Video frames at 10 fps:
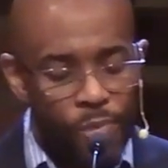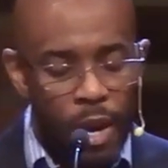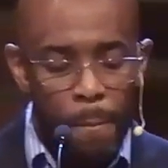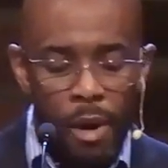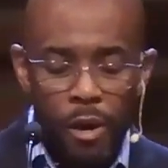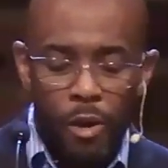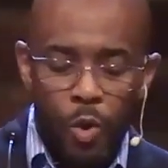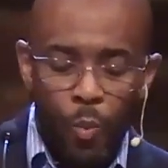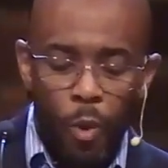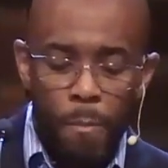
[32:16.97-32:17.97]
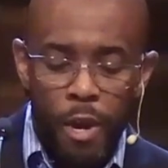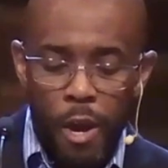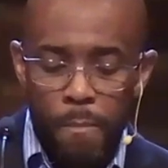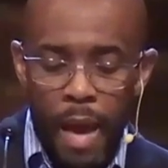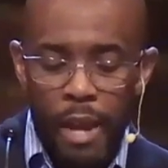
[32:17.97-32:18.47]
among whom were
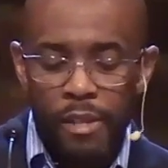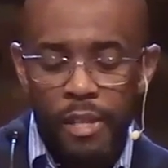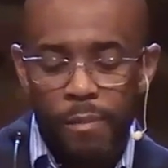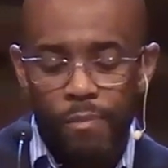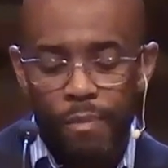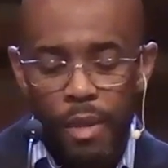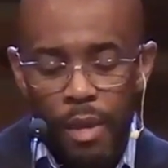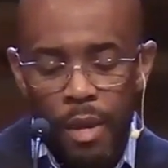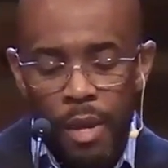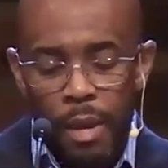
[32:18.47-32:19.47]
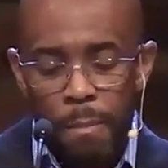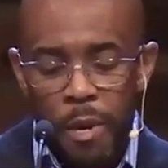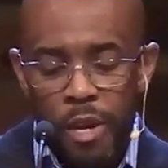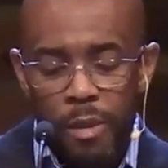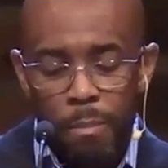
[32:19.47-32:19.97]
Mary Magdalene, and
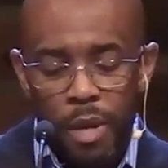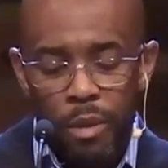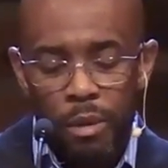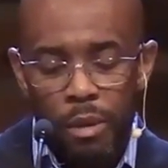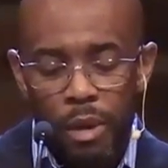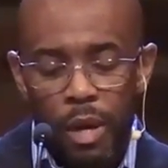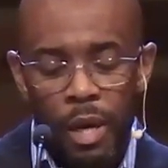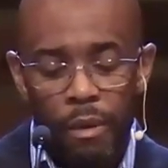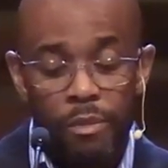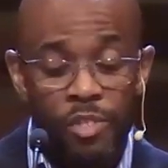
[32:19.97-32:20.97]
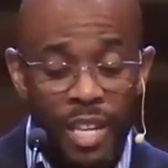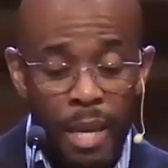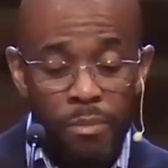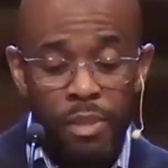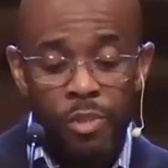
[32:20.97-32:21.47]
Mary, the mother of
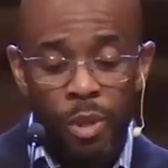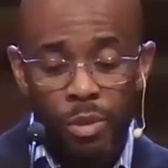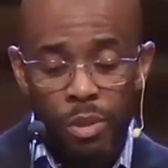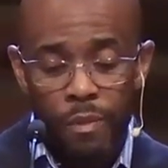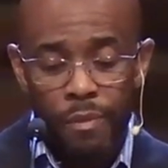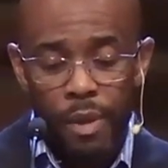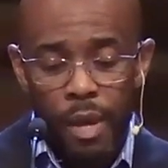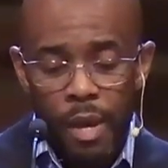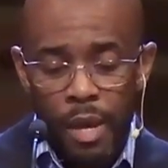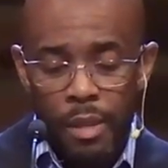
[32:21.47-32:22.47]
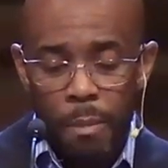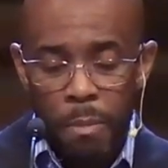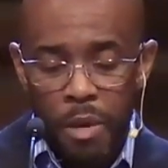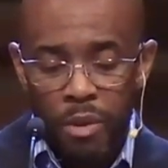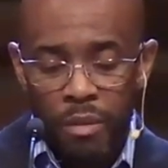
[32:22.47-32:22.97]
James and Joseph, and the
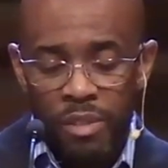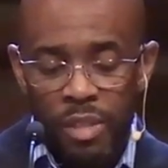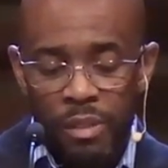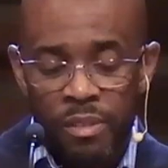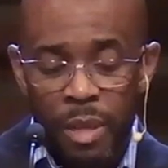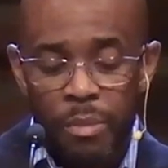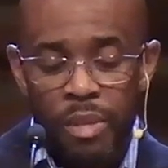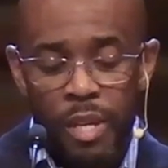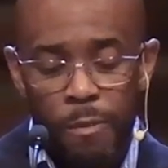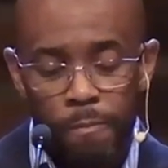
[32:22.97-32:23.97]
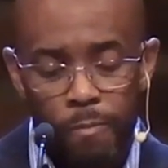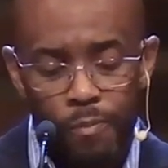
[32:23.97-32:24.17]
mother of the sons of Zebedee.